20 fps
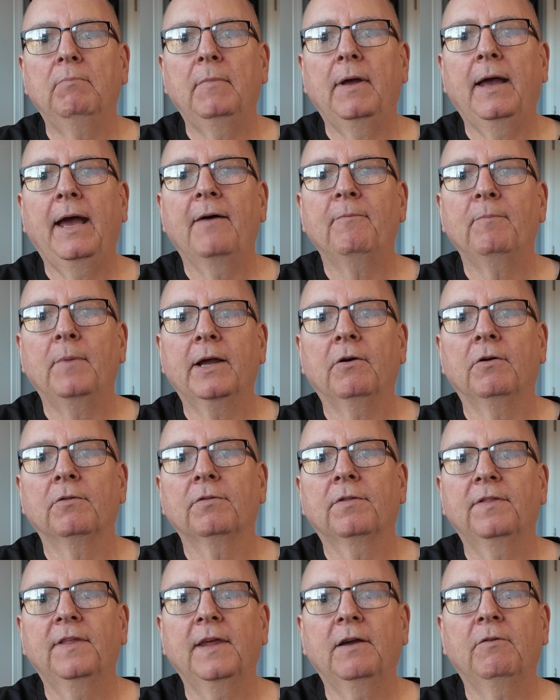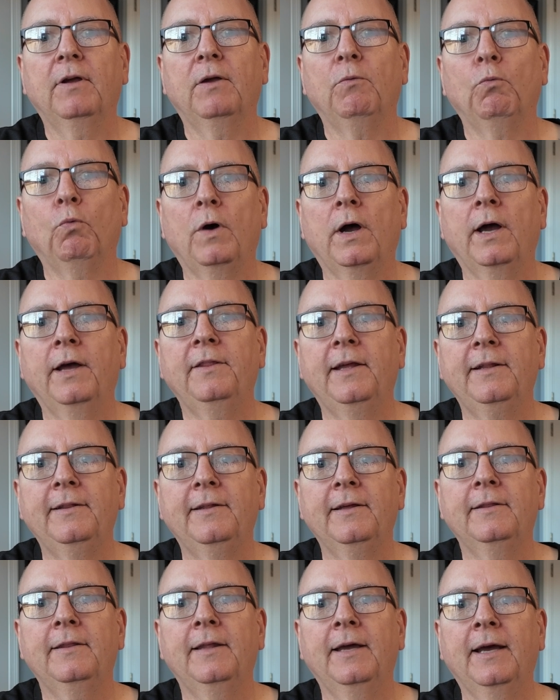I have my own theory why they
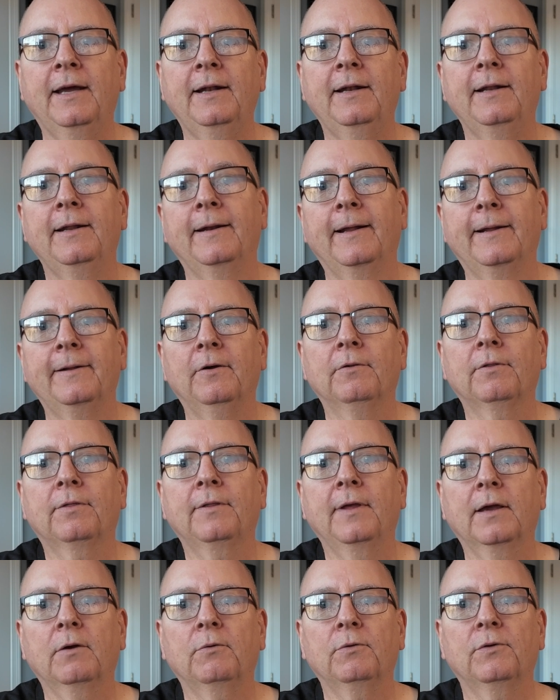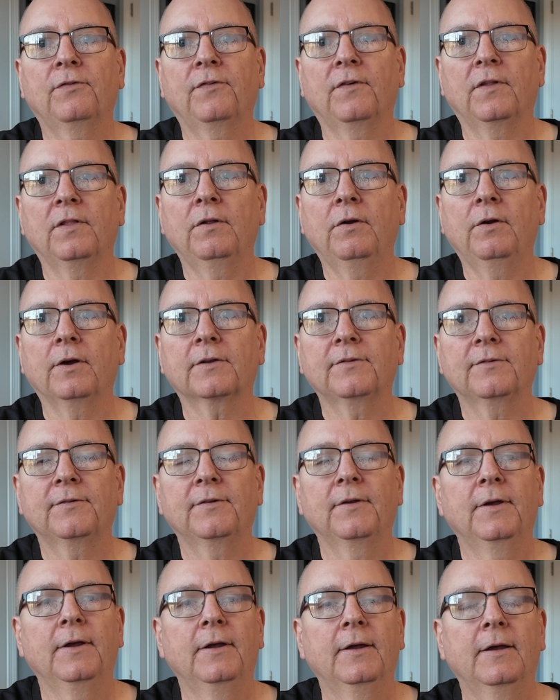did that, and I don't think it was for
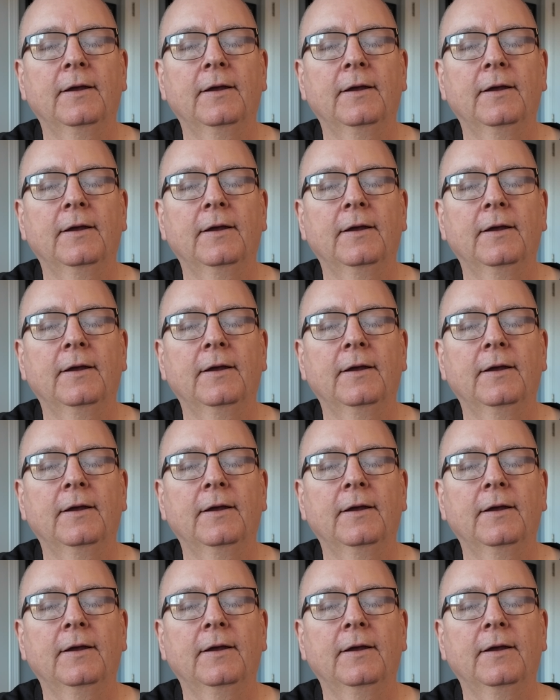looks.